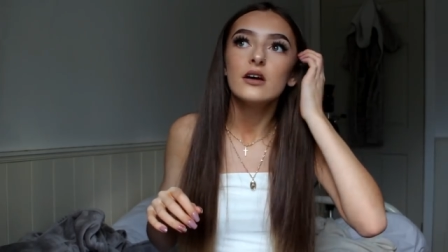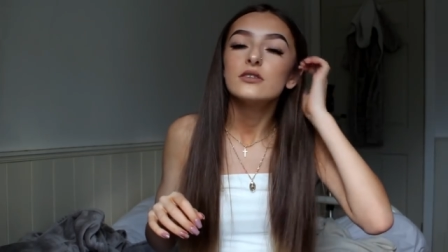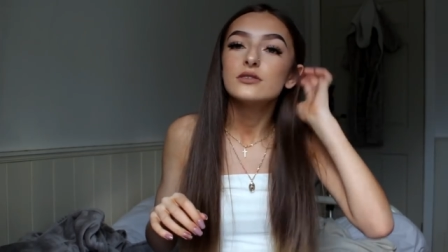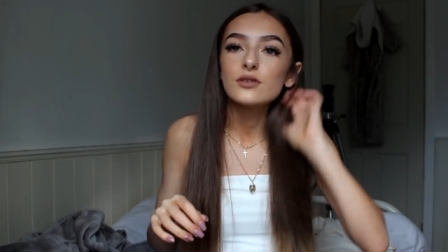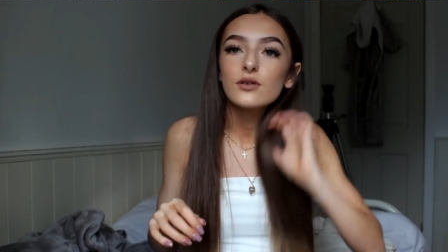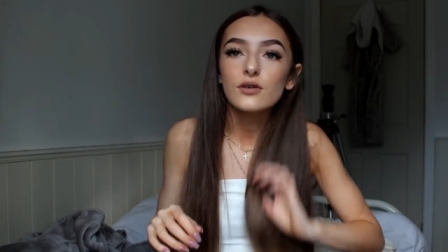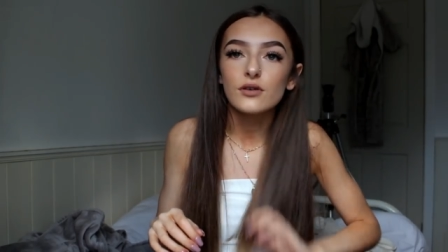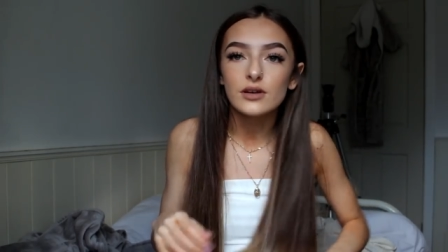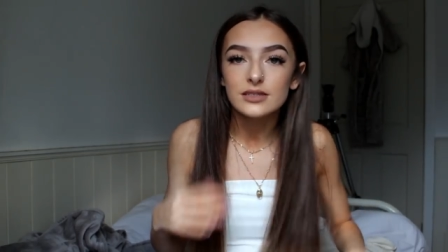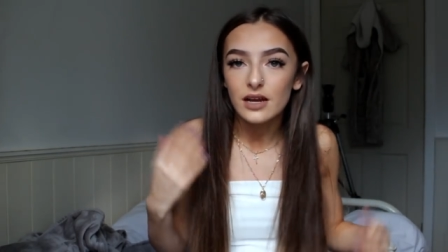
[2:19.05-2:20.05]
So
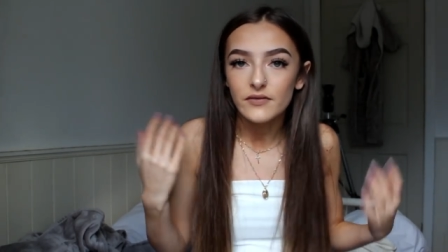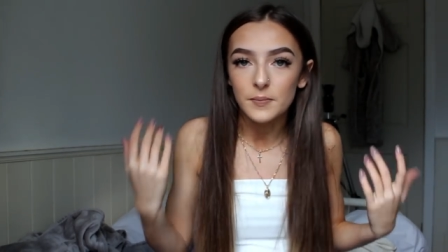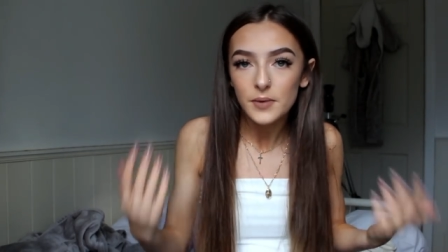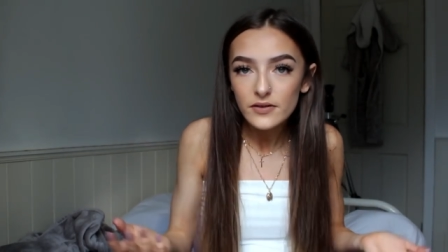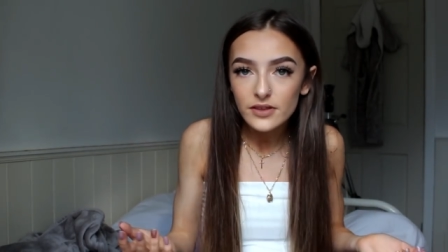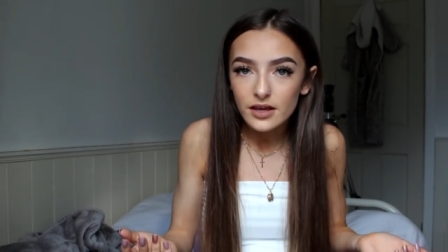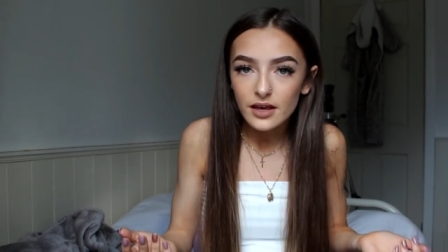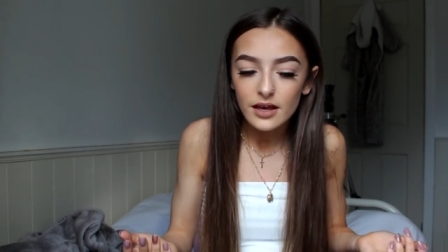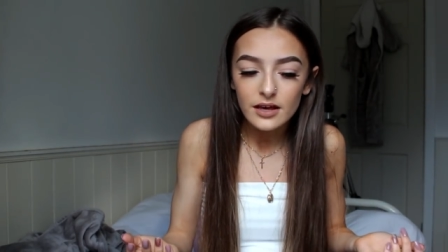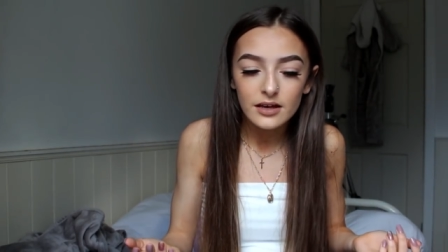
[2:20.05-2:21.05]
instead of having a birthday
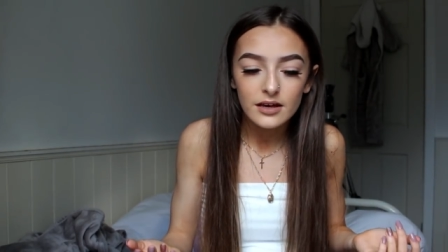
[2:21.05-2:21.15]
cake,